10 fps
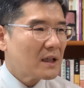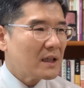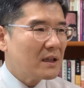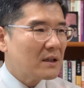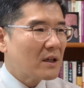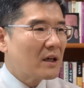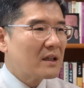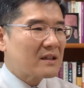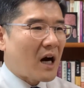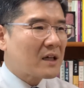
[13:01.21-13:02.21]
in the
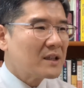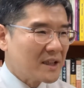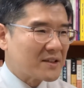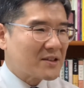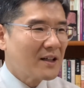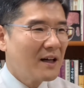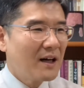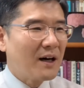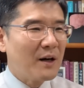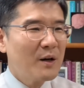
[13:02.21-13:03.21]
darkness.
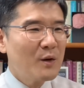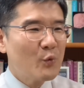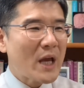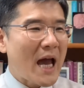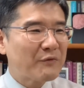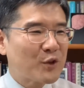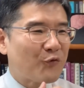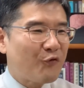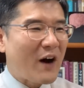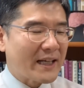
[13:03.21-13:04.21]
We have to
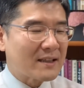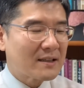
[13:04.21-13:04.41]
fight